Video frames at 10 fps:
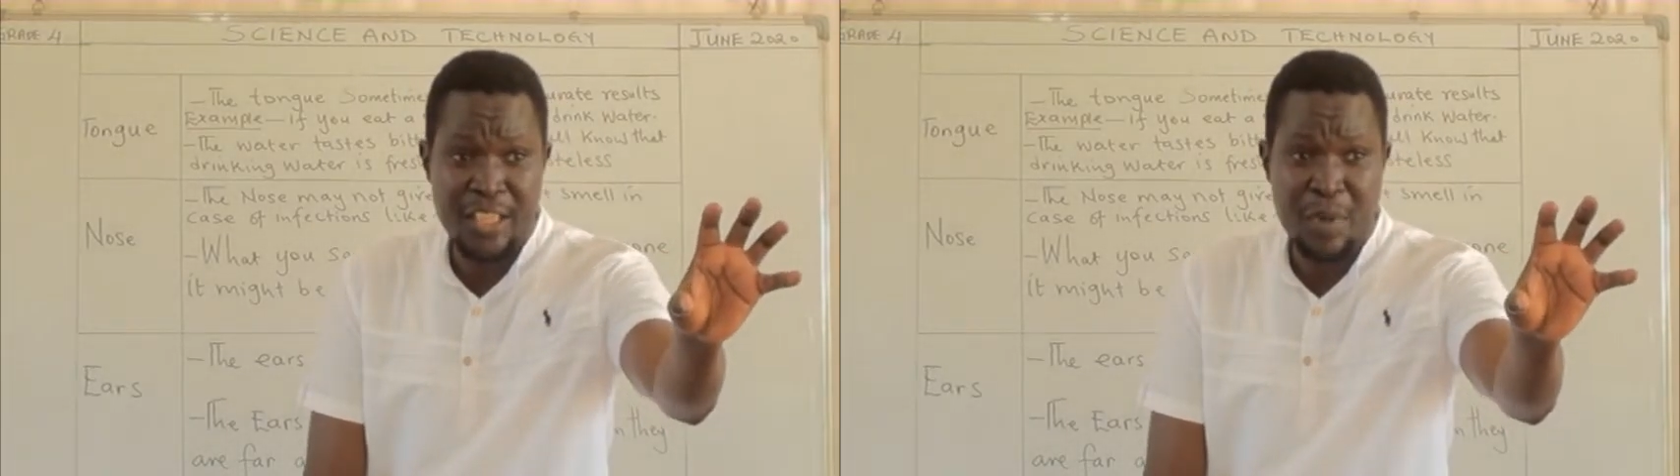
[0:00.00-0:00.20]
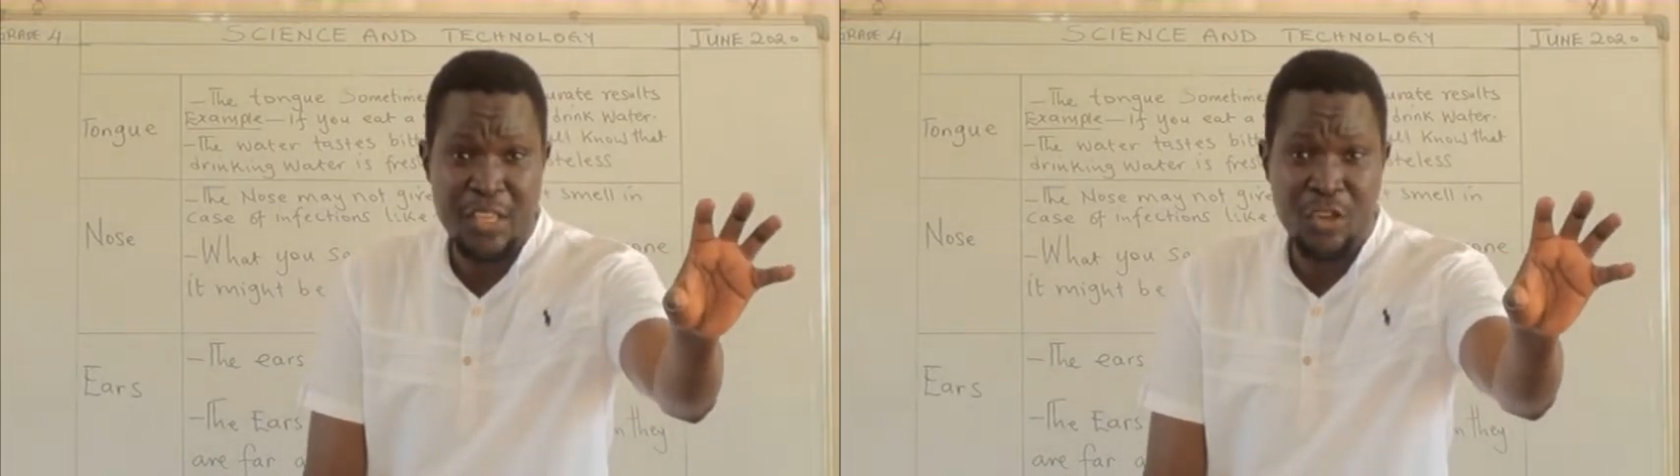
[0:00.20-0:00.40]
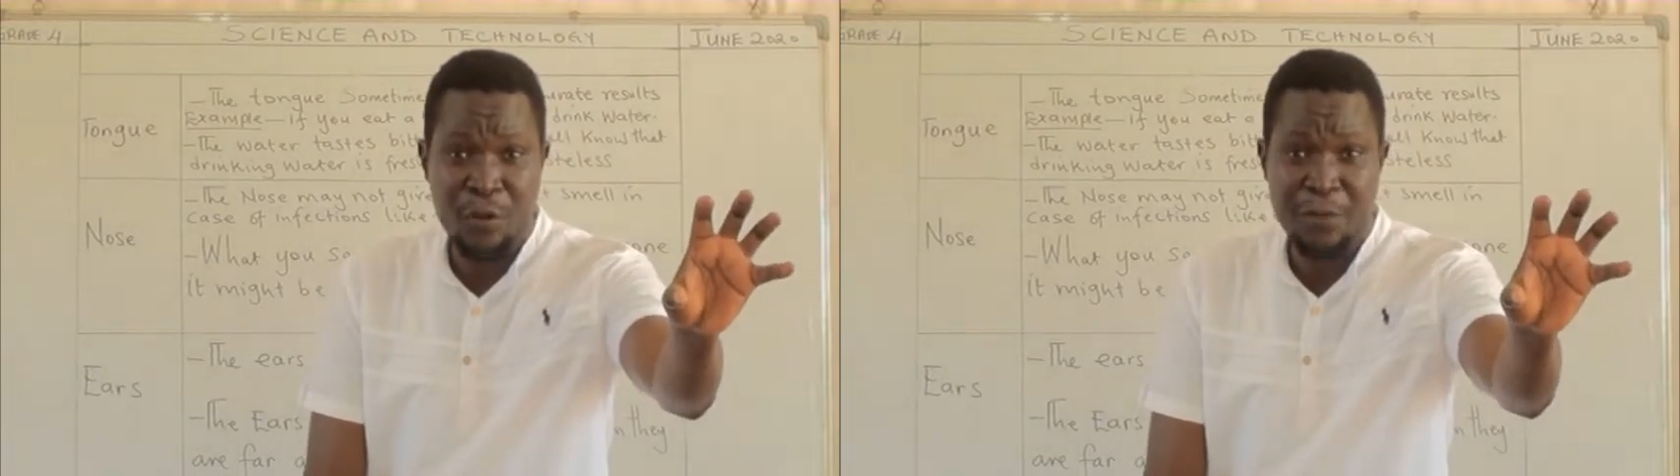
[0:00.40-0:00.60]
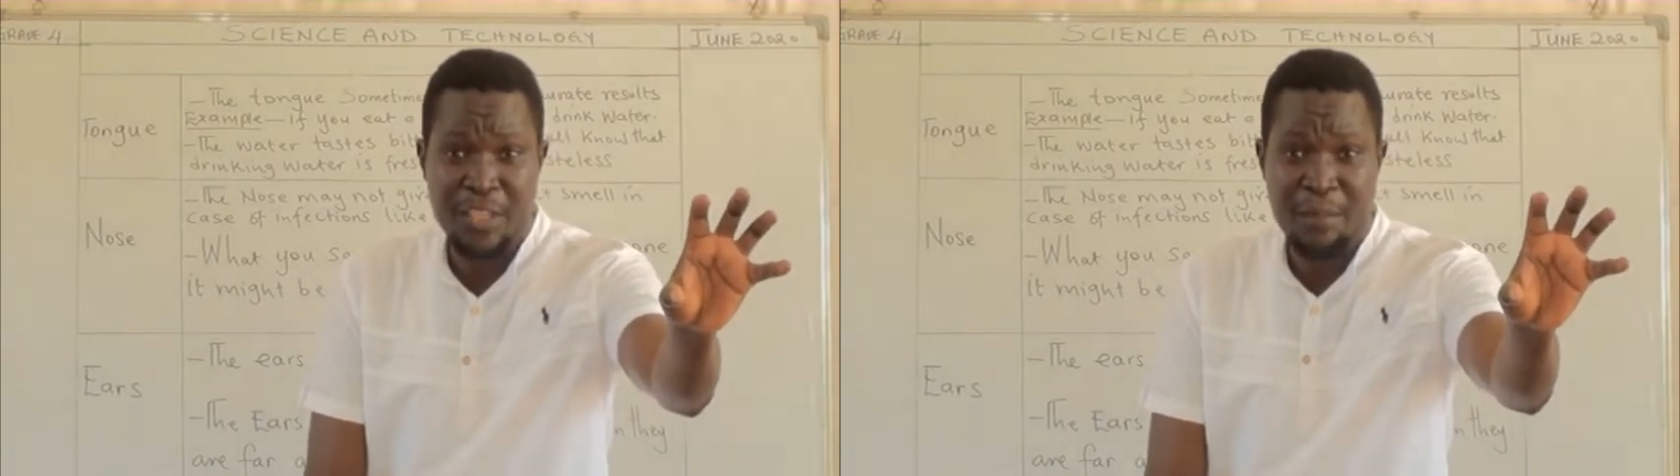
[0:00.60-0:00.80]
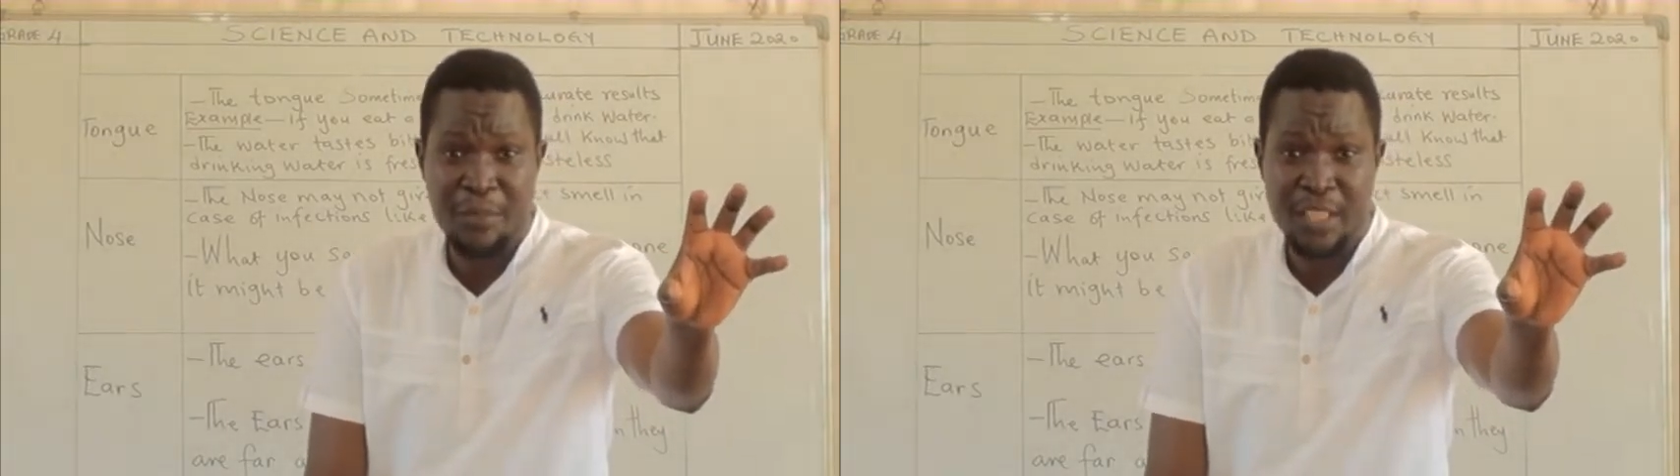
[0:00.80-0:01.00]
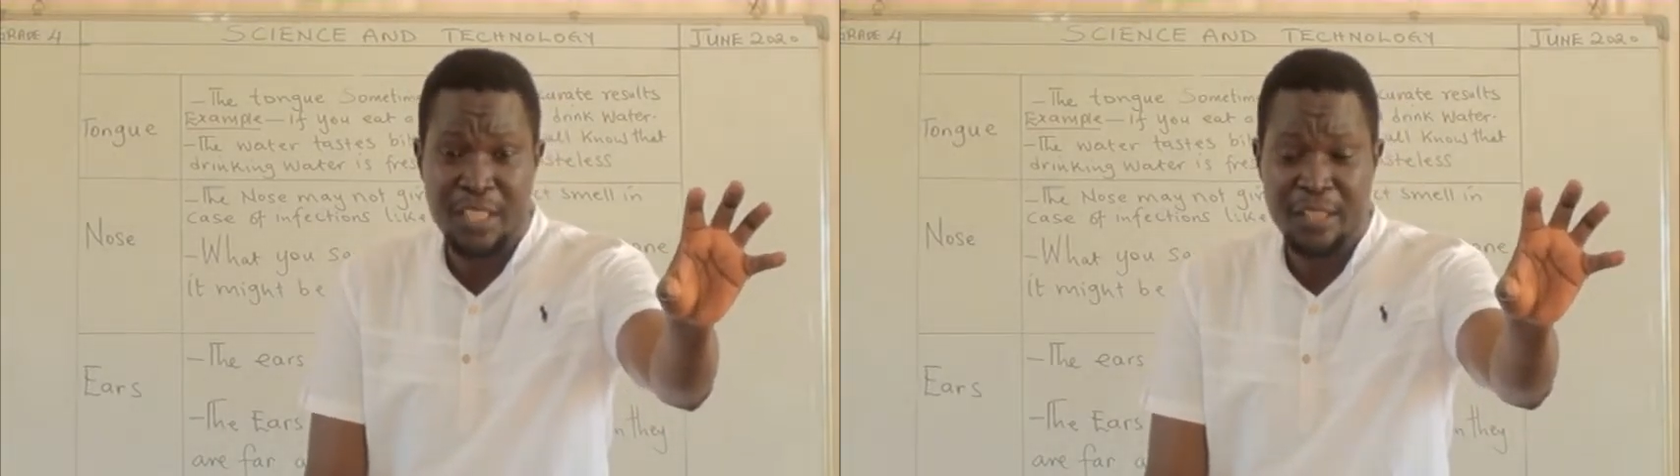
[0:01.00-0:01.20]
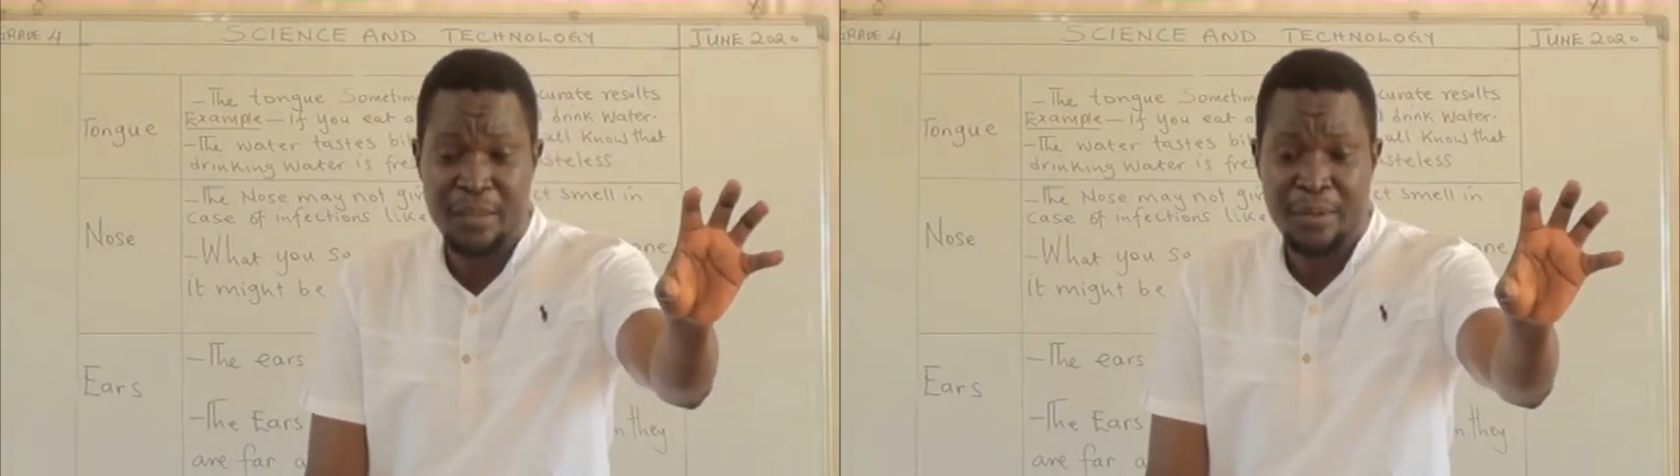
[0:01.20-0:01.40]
image of something